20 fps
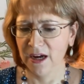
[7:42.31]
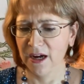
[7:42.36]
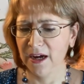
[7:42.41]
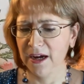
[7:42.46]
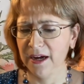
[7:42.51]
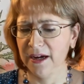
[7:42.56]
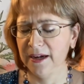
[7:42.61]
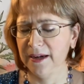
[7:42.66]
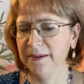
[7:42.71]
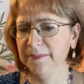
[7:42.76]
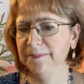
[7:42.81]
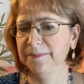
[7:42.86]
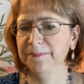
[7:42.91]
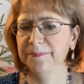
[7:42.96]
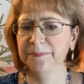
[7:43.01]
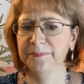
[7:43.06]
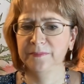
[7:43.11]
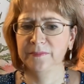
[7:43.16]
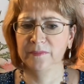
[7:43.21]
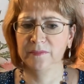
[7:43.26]
Um,
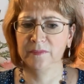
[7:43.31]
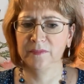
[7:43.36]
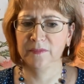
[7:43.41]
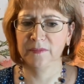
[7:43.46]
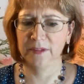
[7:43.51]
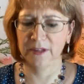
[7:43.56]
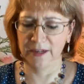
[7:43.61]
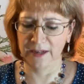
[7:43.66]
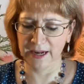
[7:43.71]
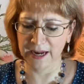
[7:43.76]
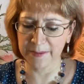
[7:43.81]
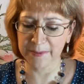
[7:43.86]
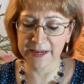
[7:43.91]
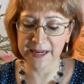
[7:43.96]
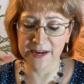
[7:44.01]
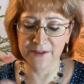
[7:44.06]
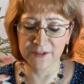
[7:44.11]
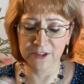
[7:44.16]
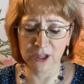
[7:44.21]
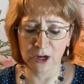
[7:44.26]
I mean,
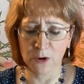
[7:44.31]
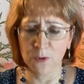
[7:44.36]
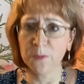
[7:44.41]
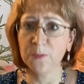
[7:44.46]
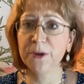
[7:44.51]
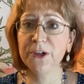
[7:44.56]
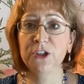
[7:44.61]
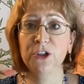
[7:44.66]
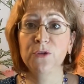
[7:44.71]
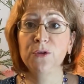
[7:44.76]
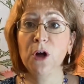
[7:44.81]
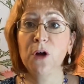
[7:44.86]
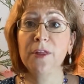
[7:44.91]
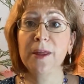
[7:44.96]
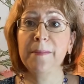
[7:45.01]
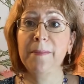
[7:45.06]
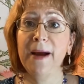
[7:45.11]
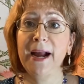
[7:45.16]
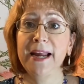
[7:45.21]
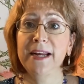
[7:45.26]
even though we do know
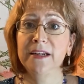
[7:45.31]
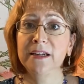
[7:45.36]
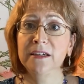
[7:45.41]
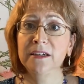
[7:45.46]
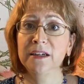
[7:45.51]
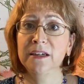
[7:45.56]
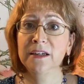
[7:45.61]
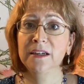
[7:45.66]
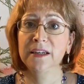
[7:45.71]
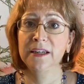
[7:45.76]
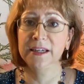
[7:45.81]
that Biden